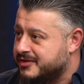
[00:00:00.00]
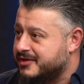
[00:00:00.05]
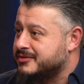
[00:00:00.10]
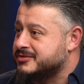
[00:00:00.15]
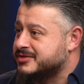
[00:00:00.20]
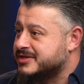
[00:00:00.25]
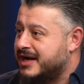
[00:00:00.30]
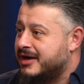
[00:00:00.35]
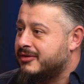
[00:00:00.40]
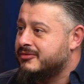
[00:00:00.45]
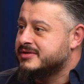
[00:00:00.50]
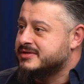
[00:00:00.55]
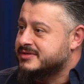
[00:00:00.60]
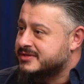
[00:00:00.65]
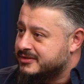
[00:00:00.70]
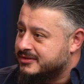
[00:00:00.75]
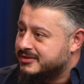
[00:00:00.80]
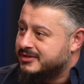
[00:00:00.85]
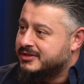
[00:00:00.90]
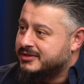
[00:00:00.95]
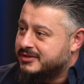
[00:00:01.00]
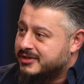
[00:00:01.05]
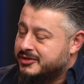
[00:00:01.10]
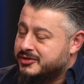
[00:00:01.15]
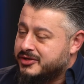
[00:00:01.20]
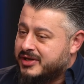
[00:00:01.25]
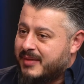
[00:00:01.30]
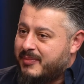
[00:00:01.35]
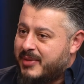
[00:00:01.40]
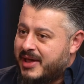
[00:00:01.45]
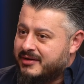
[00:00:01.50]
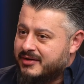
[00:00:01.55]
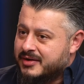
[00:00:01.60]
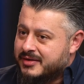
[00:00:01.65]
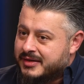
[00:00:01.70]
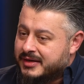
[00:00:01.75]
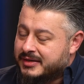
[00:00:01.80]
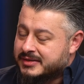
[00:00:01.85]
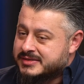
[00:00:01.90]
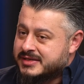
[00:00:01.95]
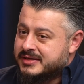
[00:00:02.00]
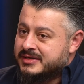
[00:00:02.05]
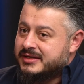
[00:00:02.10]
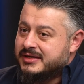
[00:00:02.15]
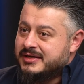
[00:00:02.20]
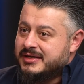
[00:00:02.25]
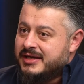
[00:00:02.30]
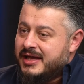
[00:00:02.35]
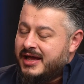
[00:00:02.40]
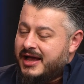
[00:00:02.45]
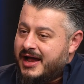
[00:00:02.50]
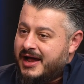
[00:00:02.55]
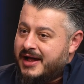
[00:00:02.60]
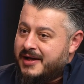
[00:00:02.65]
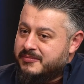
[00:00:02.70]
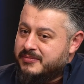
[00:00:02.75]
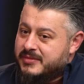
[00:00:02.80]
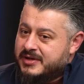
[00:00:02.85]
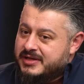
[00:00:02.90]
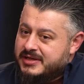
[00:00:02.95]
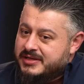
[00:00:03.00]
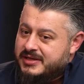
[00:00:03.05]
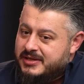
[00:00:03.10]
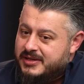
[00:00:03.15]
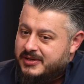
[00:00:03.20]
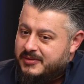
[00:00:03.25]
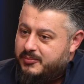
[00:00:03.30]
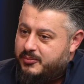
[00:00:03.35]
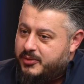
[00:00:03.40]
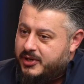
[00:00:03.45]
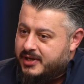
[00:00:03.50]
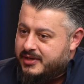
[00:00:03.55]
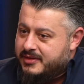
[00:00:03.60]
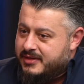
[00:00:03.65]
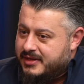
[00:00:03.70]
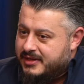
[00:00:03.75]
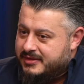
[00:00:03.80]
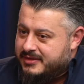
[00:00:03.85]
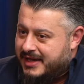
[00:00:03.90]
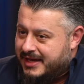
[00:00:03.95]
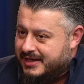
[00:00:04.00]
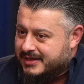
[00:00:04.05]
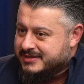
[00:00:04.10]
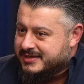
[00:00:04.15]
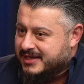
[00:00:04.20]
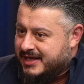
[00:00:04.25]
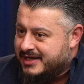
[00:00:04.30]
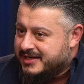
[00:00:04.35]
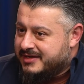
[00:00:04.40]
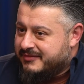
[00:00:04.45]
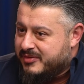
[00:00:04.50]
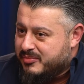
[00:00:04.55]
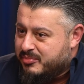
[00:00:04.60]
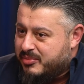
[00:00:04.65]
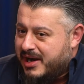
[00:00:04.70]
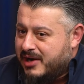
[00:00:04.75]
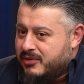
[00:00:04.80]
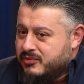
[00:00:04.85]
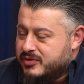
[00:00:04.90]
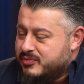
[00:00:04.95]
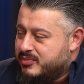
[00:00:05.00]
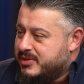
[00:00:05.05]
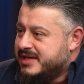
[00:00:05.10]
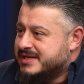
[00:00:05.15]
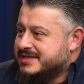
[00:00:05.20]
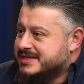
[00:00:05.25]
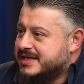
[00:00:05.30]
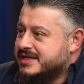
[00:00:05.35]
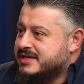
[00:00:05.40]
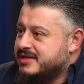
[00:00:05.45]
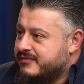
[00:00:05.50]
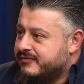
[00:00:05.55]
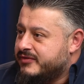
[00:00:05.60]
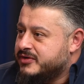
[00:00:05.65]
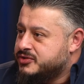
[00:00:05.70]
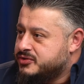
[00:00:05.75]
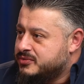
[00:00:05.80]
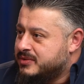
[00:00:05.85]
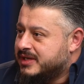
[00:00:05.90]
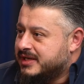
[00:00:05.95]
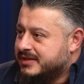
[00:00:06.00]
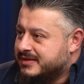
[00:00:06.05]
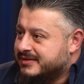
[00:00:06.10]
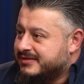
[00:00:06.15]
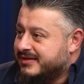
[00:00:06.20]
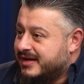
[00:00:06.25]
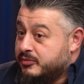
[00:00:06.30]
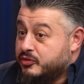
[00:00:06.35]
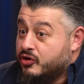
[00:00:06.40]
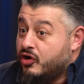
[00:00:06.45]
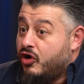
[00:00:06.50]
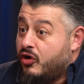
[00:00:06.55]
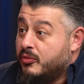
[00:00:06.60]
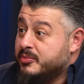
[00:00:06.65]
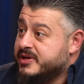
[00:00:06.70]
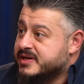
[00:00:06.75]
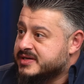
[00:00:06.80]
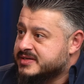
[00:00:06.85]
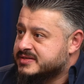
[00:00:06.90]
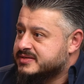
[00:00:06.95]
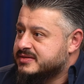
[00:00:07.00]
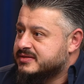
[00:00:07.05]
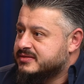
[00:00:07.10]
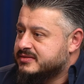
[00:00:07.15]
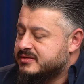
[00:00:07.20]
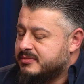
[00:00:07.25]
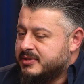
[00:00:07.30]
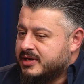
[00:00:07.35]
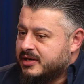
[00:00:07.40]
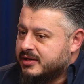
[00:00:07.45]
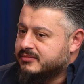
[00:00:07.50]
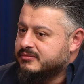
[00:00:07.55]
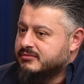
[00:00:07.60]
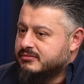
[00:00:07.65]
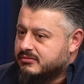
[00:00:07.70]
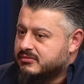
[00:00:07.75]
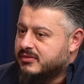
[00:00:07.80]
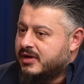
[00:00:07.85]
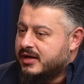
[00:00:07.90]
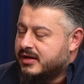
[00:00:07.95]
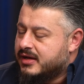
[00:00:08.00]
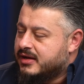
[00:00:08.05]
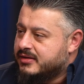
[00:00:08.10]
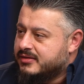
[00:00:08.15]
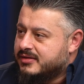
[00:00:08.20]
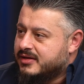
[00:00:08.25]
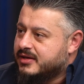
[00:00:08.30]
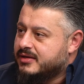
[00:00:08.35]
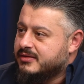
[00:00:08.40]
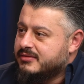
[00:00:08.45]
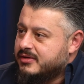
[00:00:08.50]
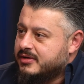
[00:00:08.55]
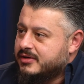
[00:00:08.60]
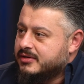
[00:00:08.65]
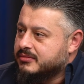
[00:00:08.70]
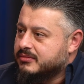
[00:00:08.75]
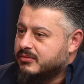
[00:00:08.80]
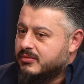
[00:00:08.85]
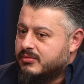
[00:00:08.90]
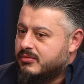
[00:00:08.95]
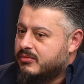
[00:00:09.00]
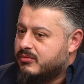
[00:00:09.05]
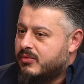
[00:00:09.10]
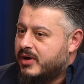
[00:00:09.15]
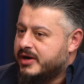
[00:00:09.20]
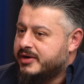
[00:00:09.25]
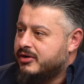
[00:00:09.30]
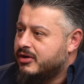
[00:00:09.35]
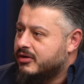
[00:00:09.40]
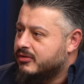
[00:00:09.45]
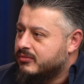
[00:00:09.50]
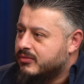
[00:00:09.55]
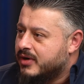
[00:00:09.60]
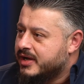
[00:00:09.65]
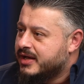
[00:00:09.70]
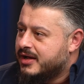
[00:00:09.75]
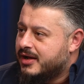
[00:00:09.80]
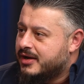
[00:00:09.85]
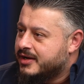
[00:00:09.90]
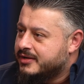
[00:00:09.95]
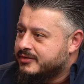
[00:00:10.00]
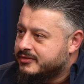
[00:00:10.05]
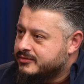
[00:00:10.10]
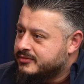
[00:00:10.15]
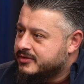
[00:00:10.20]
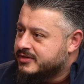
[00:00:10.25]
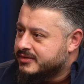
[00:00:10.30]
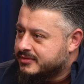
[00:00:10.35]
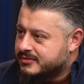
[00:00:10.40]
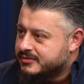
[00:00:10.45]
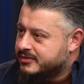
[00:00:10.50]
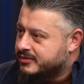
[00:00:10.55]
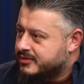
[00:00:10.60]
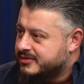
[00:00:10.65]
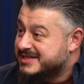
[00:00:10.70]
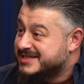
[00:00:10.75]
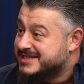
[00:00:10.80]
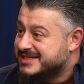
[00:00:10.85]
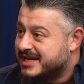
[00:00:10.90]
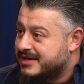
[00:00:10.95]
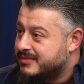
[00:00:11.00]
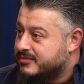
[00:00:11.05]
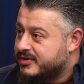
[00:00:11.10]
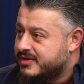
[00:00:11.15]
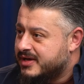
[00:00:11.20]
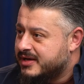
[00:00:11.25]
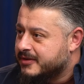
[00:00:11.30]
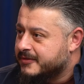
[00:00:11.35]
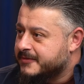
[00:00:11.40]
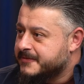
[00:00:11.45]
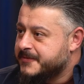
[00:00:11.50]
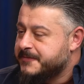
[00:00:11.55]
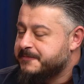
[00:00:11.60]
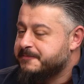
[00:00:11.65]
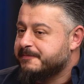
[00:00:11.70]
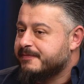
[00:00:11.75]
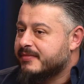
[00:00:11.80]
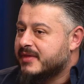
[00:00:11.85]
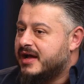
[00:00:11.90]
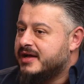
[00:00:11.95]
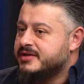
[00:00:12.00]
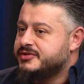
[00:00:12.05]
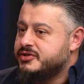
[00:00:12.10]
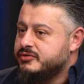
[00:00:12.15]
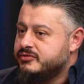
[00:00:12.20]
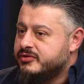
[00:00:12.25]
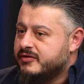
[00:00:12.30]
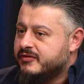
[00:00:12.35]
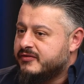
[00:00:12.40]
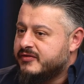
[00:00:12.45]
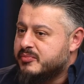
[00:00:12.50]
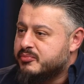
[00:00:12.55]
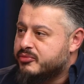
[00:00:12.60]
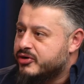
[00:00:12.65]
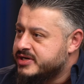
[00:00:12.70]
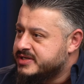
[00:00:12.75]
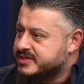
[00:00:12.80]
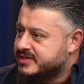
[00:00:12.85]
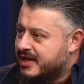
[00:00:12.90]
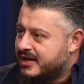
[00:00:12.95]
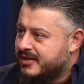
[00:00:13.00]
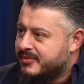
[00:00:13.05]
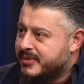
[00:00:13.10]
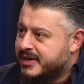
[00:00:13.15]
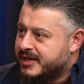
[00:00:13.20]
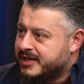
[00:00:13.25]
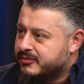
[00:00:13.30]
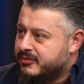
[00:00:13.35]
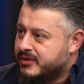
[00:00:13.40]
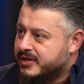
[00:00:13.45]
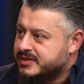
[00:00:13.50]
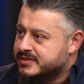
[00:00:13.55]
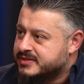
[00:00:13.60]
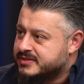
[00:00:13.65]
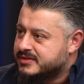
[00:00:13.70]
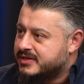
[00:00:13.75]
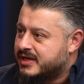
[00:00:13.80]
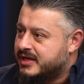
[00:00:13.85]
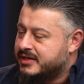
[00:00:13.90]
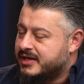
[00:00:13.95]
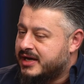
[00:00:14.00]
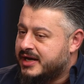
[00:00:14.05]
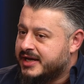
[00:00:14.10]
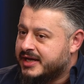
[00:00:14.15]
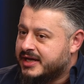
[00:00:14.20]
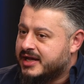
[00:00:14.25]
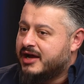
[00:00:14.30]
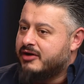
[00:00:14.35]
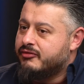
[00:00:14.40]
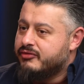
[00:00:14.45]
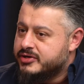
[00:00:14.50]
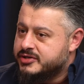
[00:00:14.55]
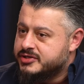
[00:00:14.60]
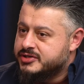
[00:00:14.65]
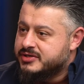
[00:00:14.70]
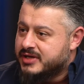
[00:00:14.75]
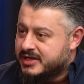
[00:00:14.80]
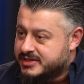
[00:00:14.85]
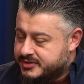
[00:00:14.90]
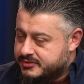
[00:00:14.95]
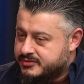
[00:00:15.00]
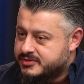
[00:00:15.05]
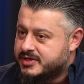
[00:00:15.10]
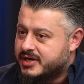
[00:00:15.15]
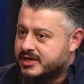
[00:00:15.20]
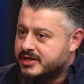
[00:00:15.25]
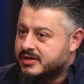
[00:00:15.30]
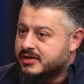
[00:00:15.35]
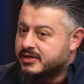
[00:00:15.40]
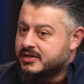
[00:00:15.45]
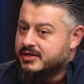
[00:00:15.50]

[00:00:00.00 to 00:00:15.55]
1,000 hours and you get better at things. But that kind of empowered me as an individual at the time, or a hobbyist, to be like, I think, why not? Why can't I do the same thing? And Tudor have embraced that in many ways and encouraged, as you say,